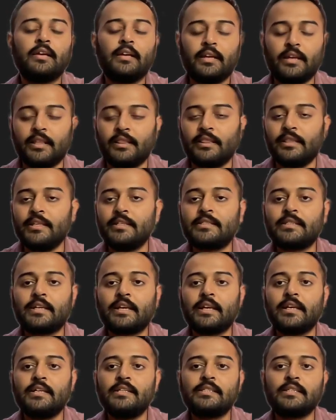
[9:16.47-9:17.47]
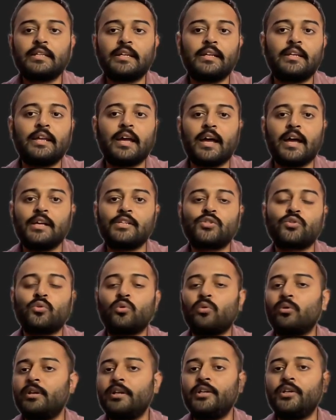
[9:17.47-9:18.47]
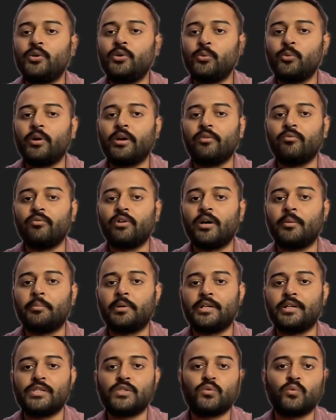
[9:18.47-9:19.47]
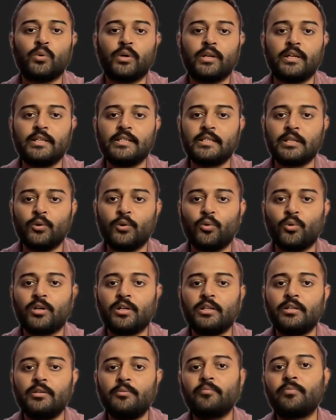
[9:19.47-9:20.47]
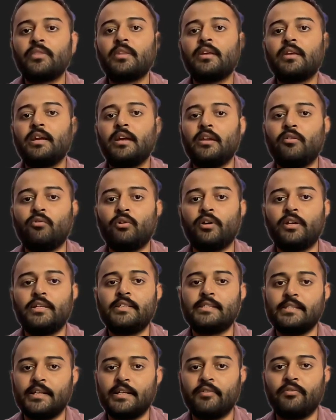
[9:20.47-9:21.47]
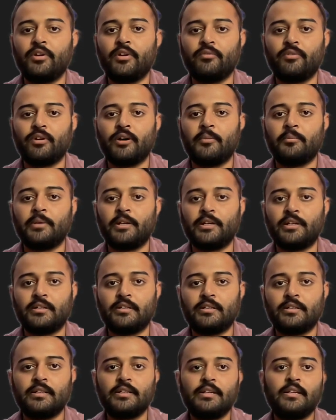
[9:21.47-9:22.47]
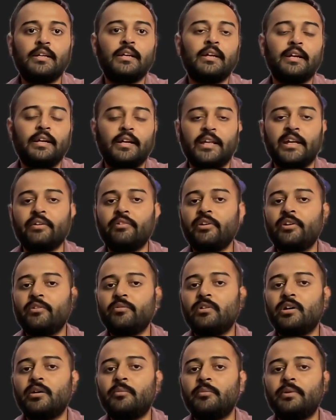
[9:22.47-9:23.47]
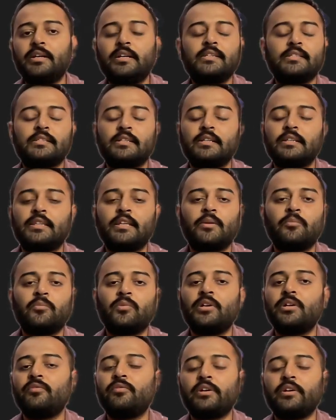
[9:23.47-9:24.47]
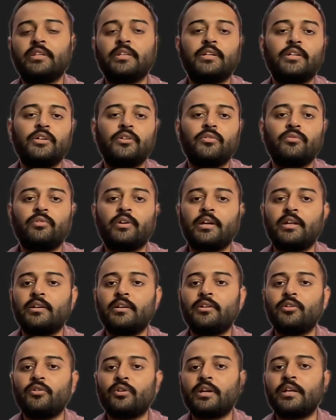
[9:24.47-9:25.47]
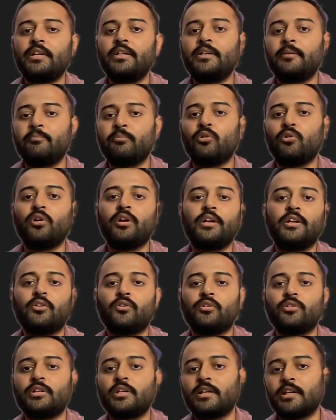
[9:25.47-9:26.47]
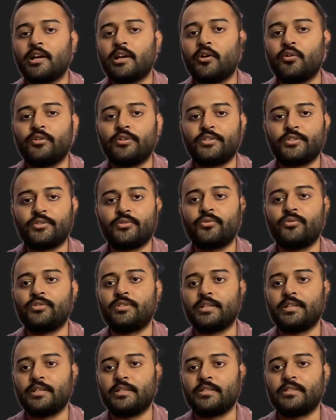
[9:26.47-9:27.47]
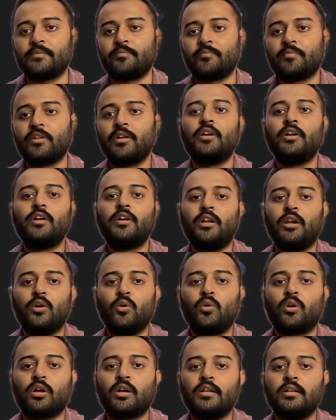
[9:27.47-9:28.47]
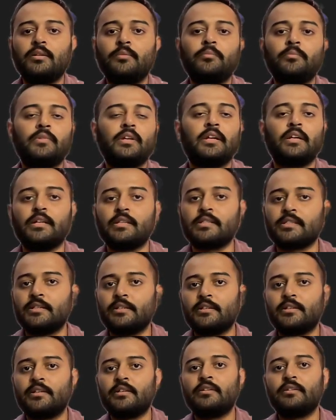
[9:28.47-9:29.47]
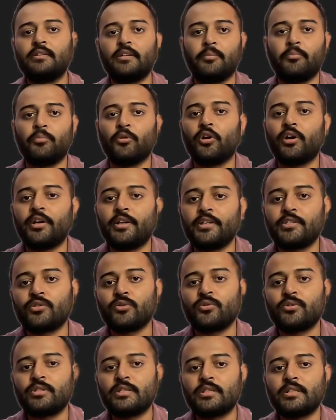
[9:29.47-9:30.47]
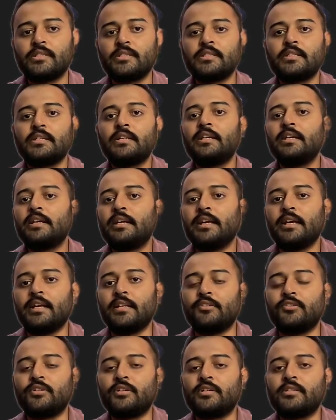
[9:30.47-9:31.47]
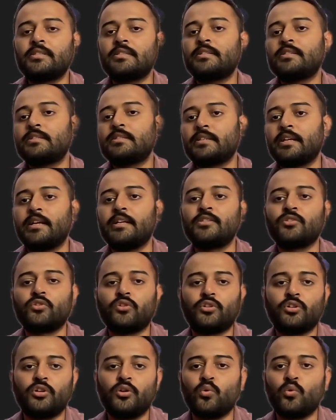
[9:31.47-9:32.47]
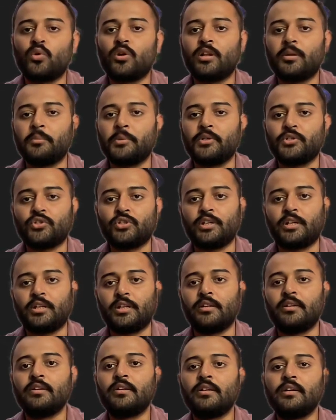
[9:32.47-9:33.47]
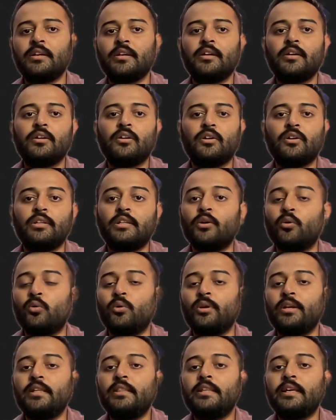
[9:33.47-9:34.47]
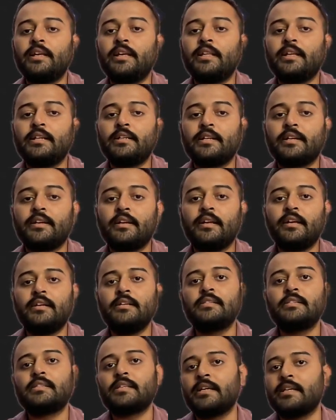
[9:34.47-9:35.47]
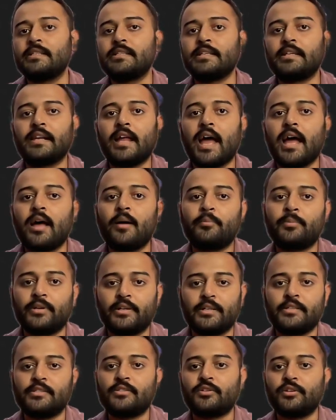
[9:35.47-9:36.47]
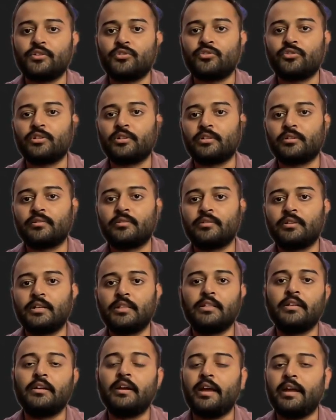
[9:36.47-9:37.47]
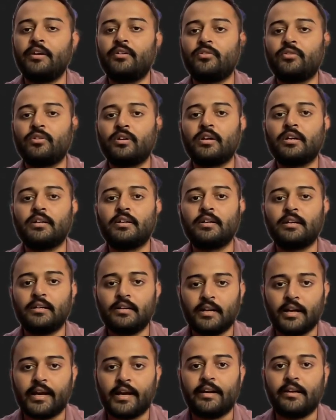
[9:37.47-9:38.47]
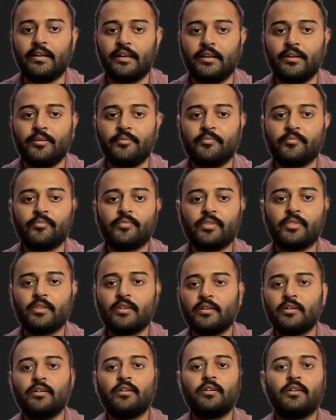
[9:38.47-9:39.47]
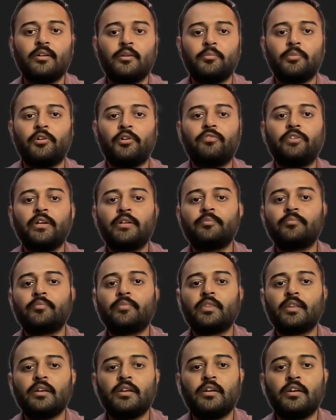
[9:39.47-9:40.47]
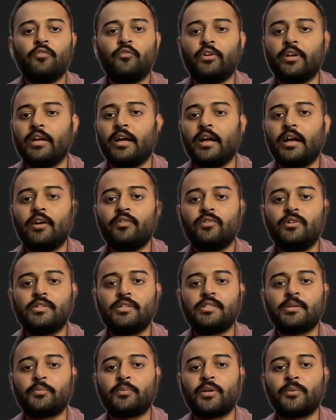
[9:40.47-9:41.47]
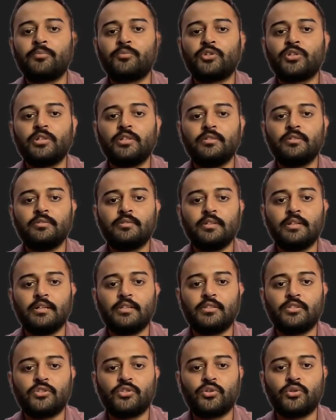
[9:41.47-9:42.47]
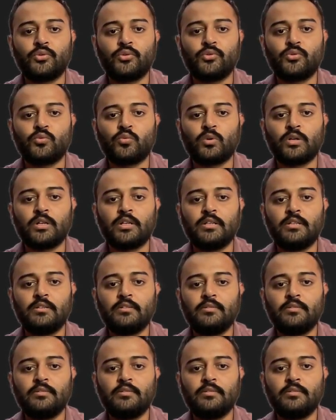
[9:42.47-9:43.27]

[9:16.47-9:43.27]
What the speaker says: In this case, it has only two environments. One is local and one is dev environment. Dev environment is nothing but where you can deploy it on the cloud resources. Local, it doesn't deploy resources. It just stays on your local machine. The only thing it creates is an app registration in the Entra ID. Perfect. We have a subscription. Let's choose one.